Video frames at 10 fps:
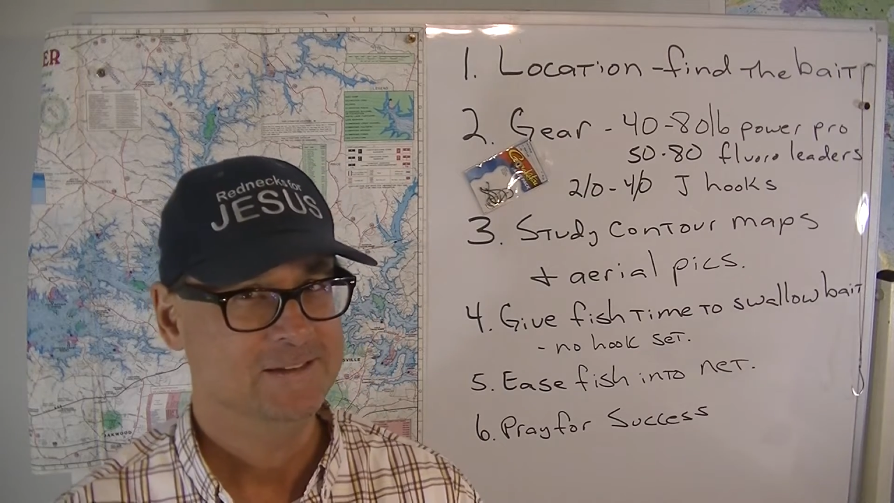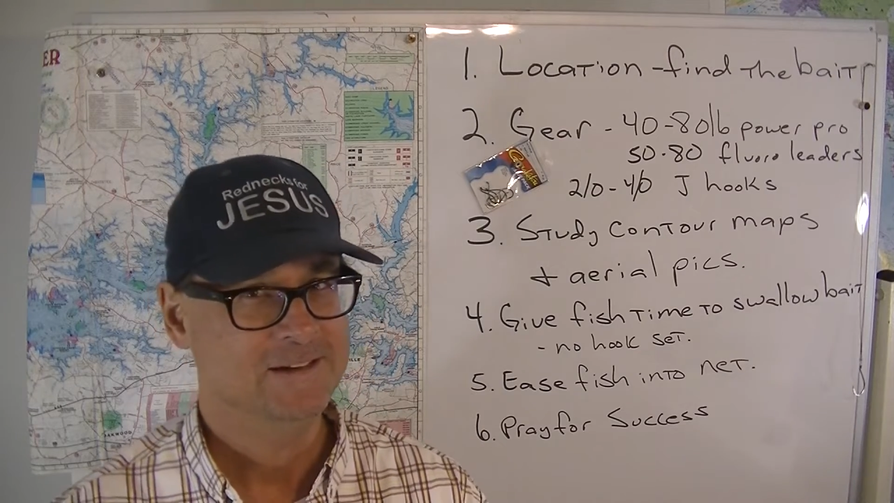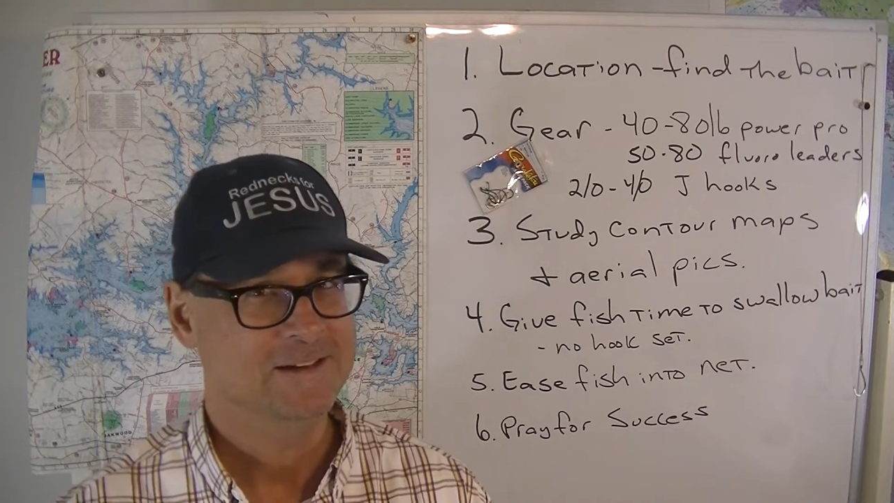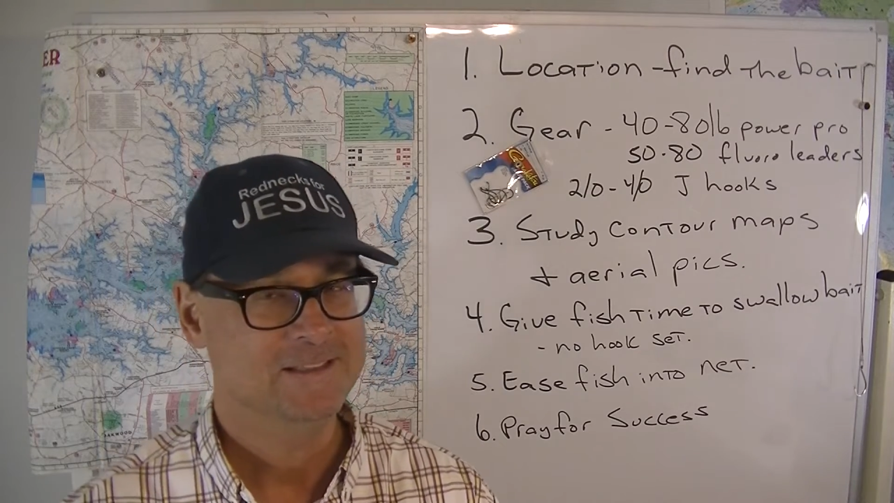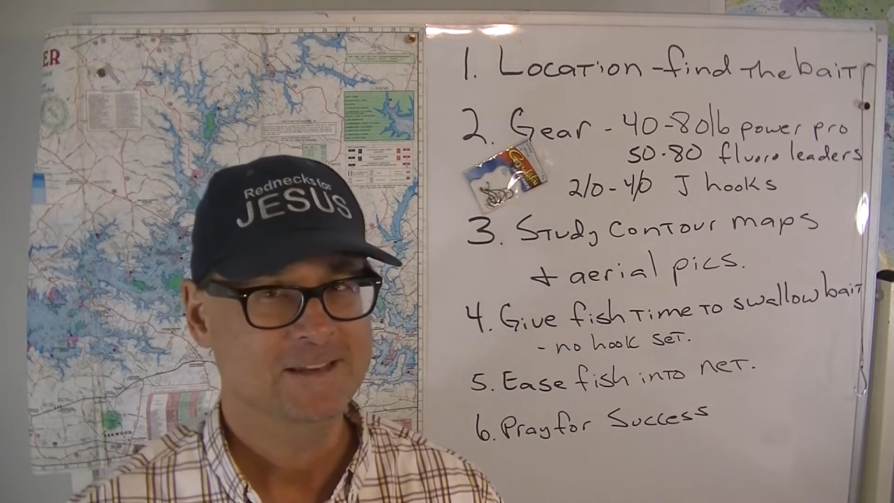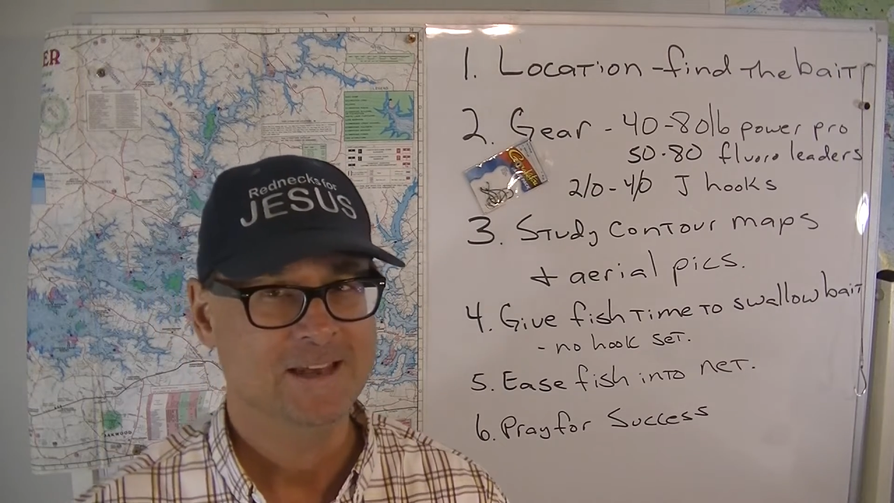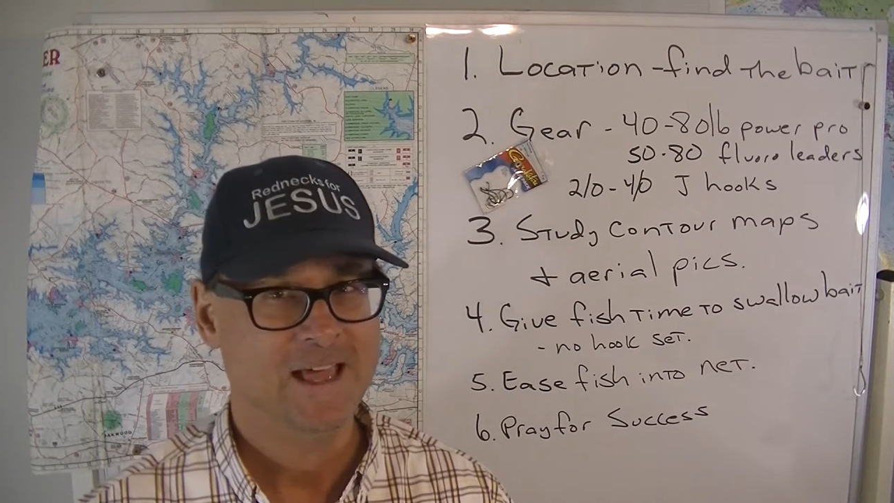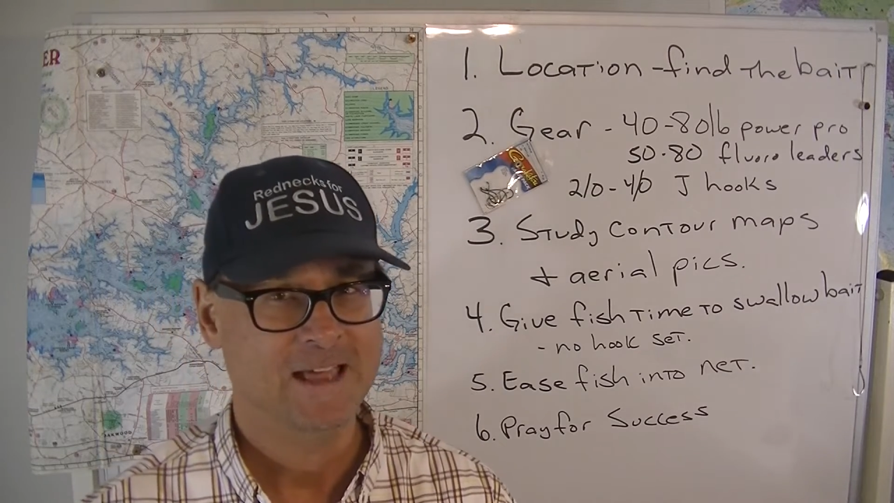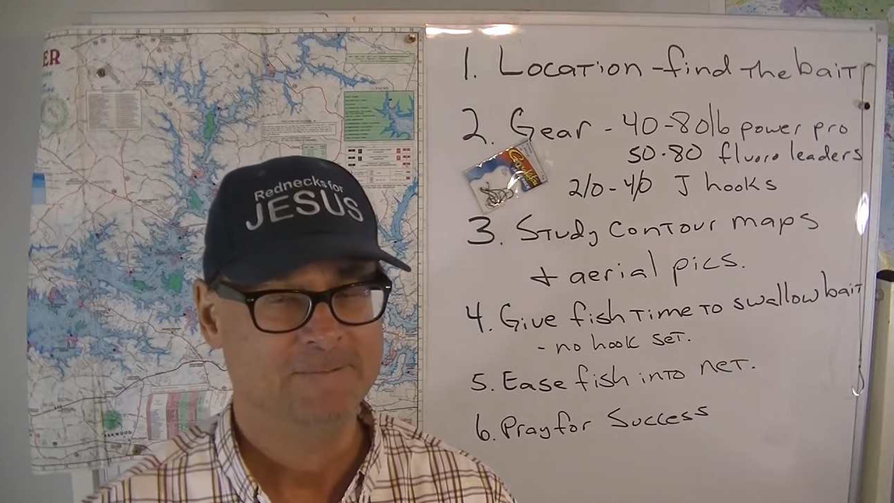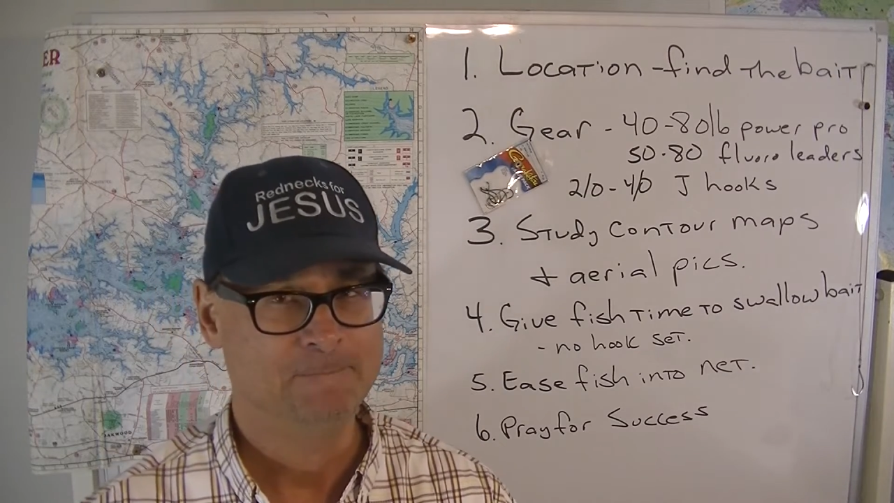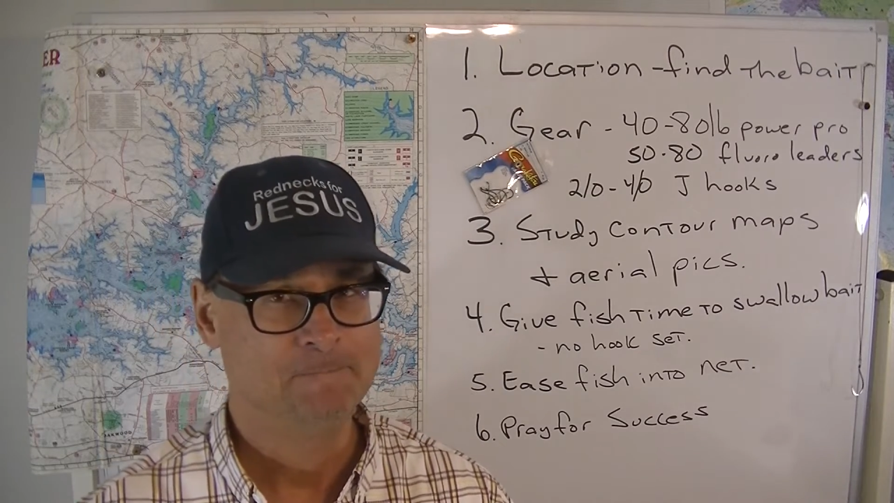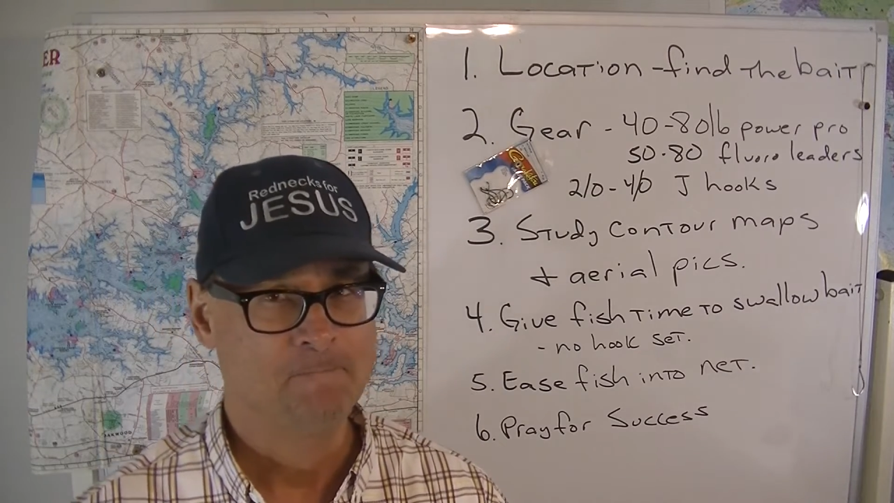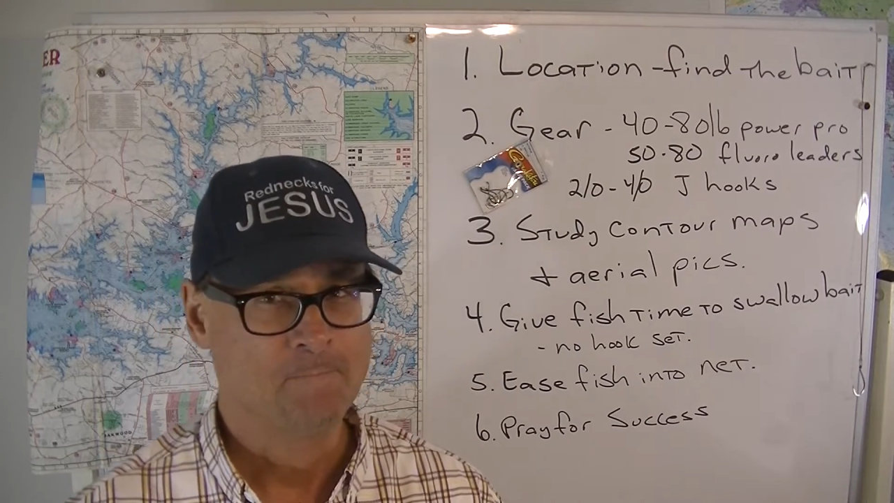it into the net,